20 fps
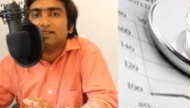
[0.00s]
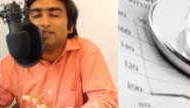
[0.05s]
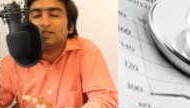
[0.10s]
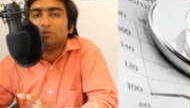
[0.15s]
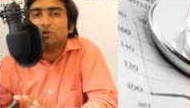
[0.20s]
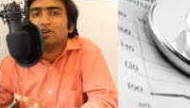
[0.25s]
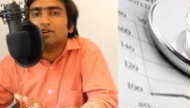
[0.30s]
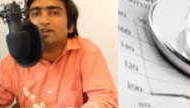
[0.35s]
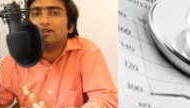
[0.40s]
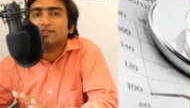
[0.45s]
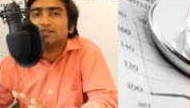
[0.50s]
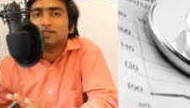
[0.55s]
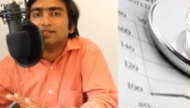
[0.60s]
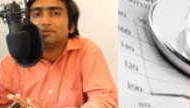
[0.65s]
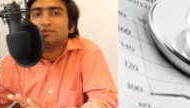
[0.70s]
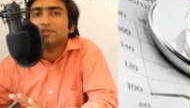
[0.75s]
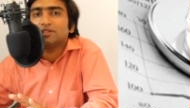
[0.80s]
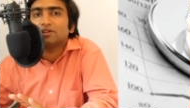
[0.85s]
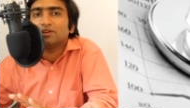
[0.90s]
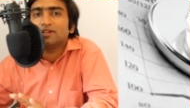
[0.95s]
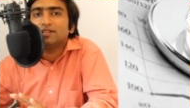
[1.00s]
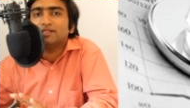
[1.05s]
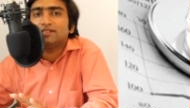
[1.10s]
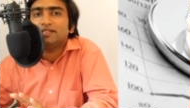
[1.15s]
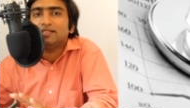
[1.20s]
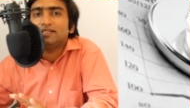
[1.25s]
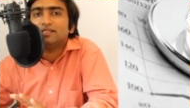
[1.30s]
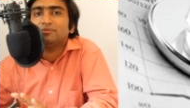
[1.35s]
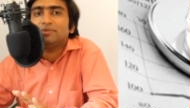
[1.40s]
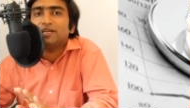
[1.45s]
the modern research
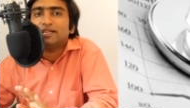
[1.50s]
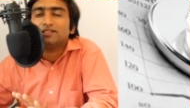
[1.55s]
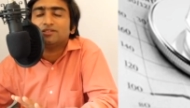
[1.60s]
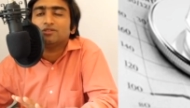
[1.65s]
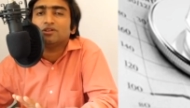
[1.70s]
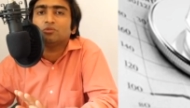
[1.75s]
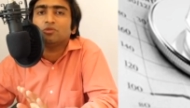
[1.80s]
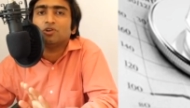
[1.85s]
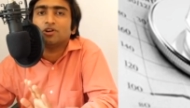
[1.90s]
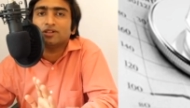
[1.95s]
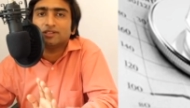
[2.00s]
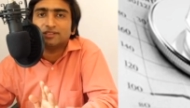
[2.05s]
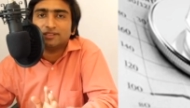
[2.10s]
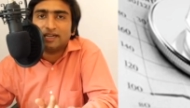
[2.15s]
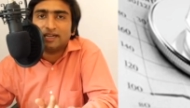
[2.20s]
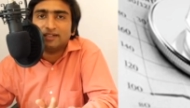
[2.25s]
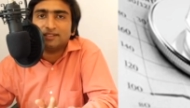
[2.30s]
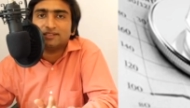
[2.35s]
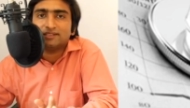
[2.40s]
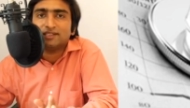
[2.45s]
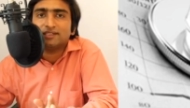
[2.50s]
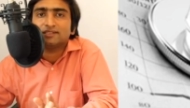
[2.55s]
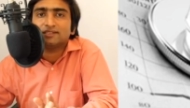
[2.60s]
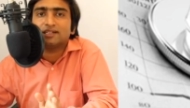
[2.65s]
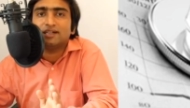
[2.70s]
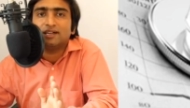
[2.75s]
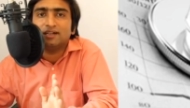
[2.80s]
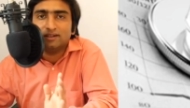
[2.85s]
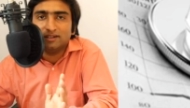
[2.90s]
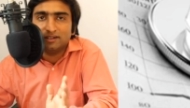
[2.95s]
methodology is based on modern statistics
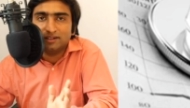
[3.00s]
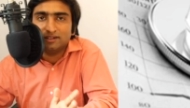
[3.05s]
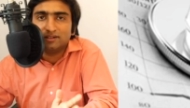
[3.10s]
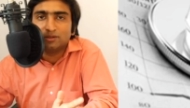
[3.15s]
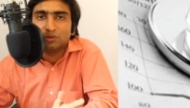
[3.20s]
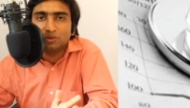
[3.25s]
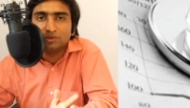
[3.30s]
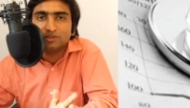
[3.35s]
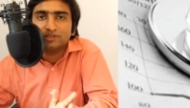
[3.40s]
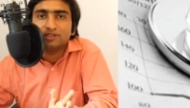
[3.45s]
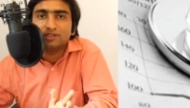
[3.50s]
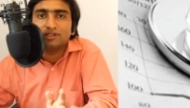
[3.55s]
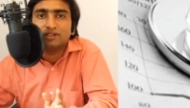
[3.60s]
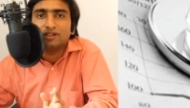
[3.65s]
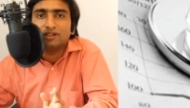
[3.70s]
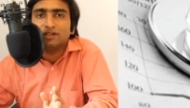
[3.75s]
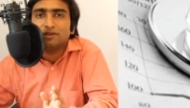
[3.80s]
and uh, tools,